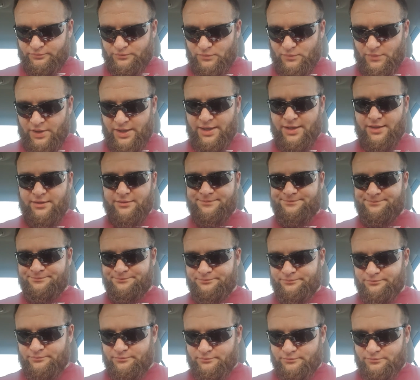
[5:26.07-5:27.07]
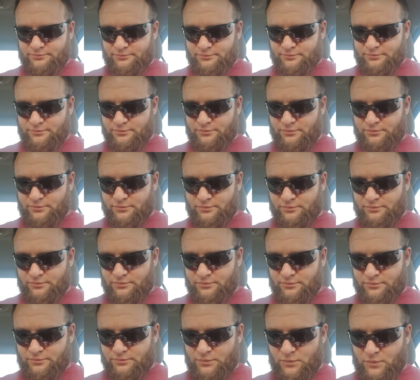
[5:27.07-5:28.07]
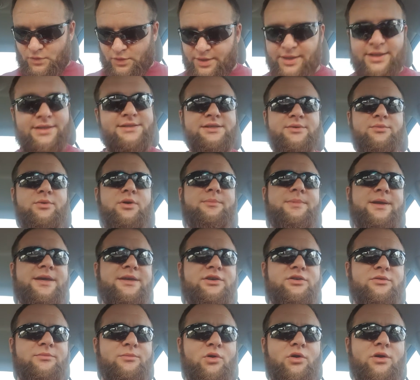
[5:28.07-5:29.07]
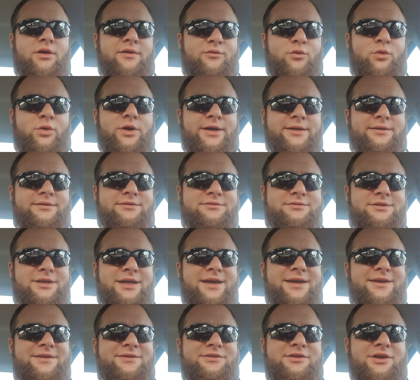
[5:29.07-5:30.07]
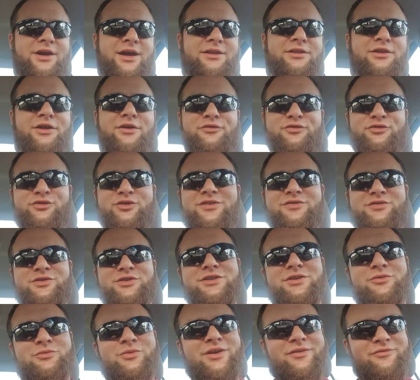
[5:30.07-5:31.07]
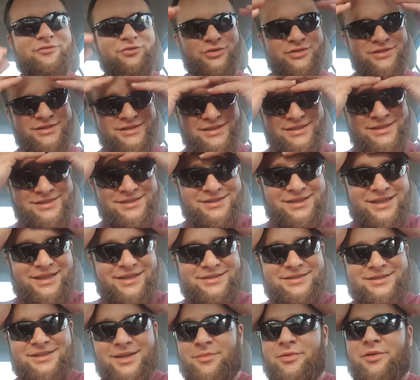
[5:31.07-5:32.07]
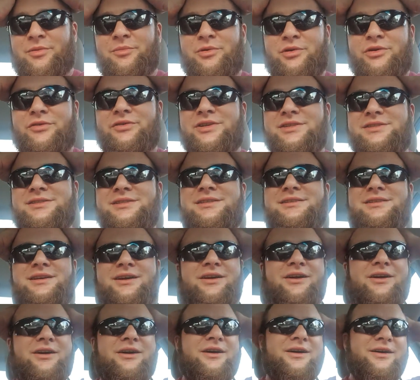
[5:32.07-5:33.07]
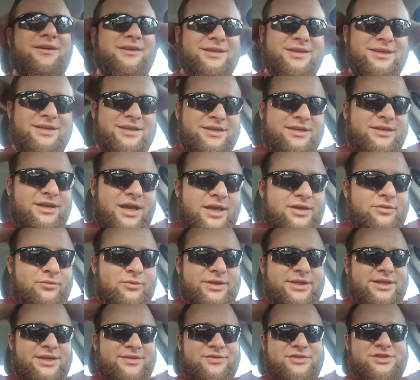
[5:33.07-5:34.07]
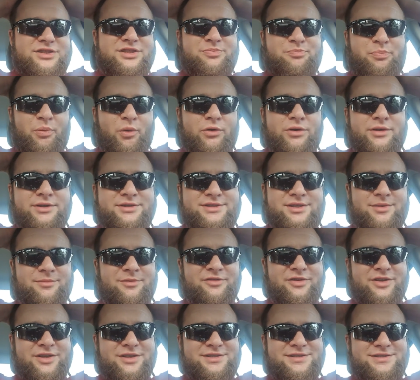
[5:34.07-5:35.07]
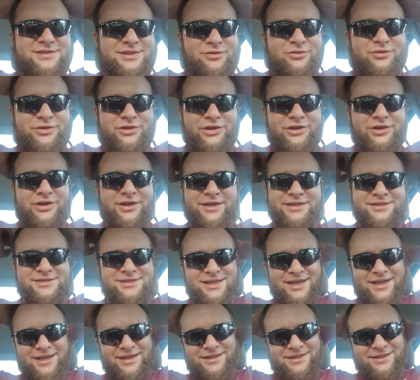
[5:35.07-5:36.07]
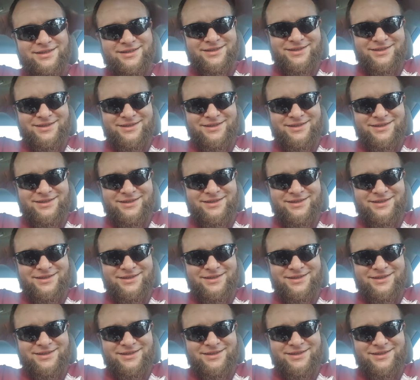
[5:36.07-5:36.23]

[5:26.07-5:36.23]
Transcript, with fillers: well, or at least it will make you more of one. And I love even the references in some of the movies. And, uh, I don't want to even spoil some of it. It's so good. It's like,